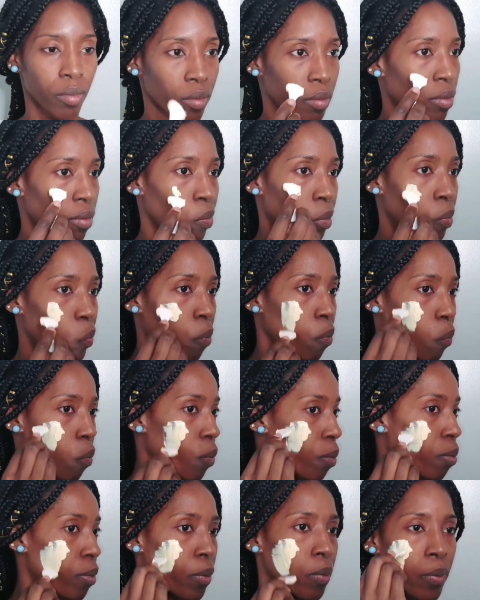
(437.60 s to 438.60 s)
The
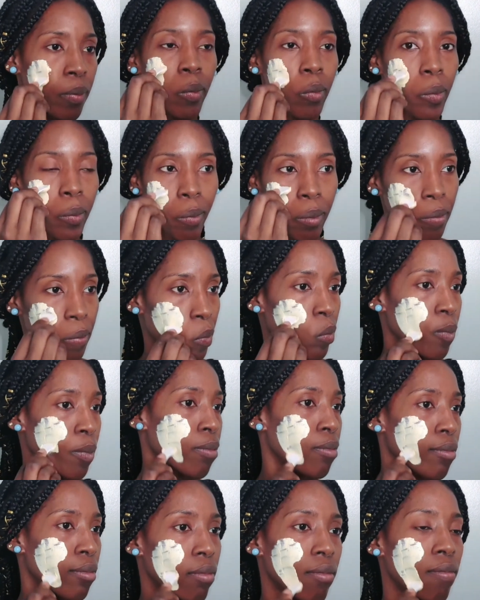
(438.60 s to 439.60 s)
smoke is
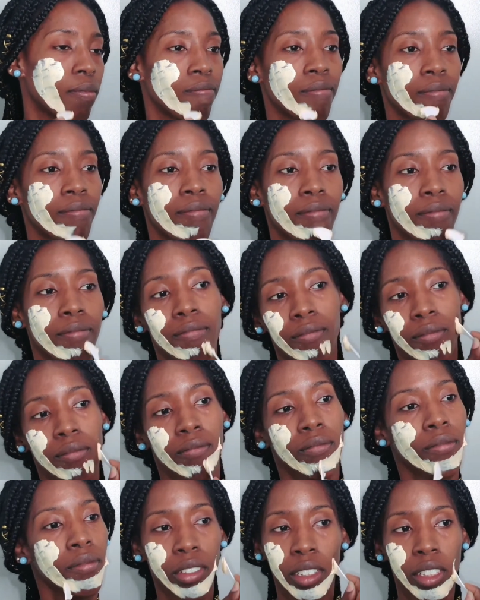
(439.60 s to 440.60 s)

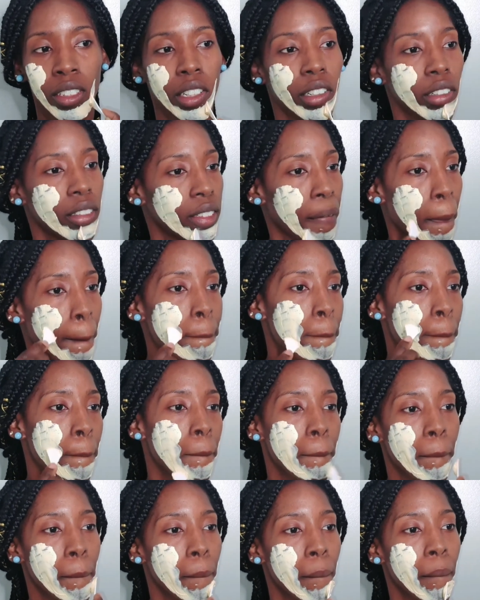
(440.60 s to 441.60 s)
disappearing,
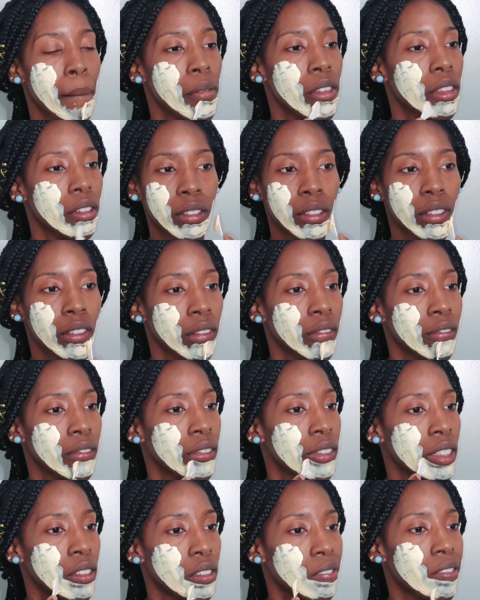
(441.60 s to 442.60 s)
exposed our
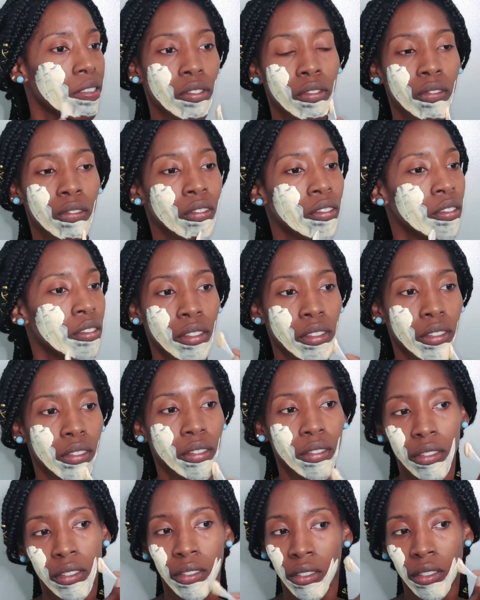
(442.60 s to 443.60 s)
broken
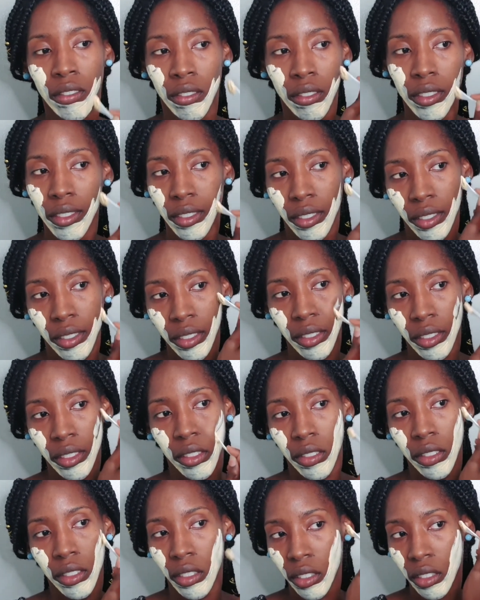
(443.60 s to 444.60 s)
feelings.
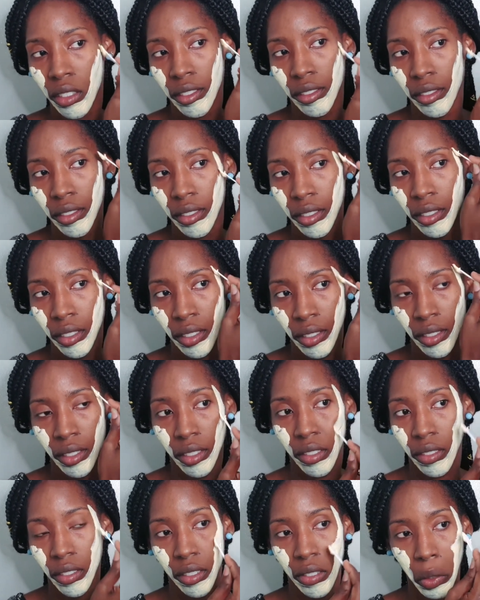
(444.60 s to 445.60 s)
I don't know how
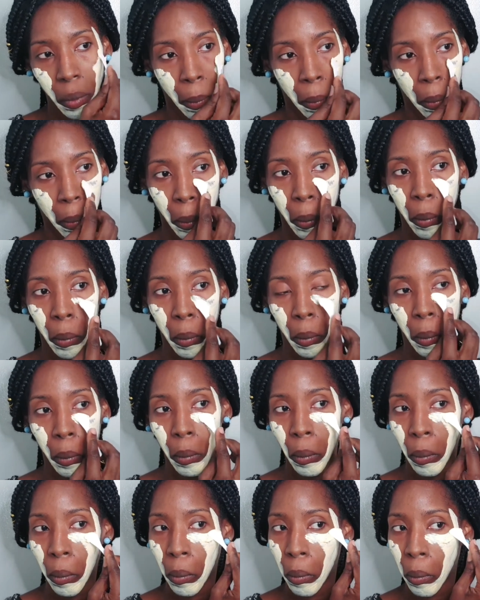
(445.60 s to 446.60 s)
we got here,
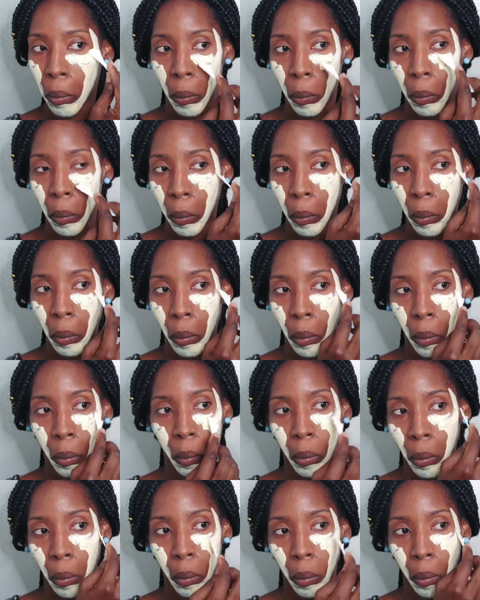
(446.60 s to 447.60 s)

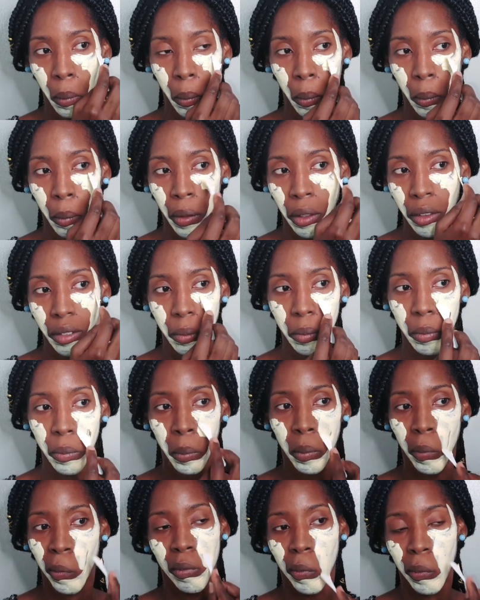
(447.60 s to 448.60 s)
but boy, I'm
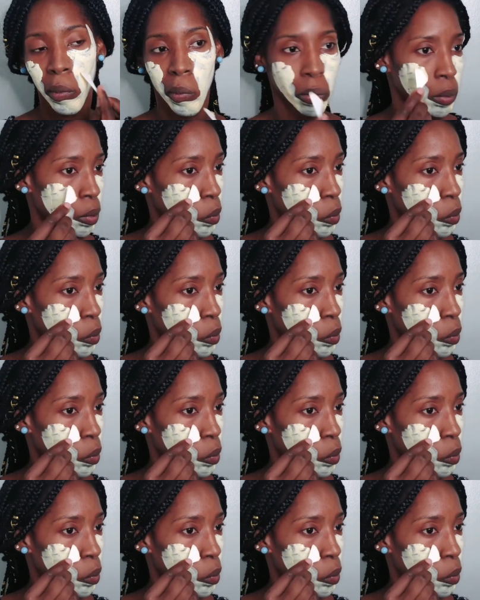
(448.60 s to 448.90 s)
glad we're still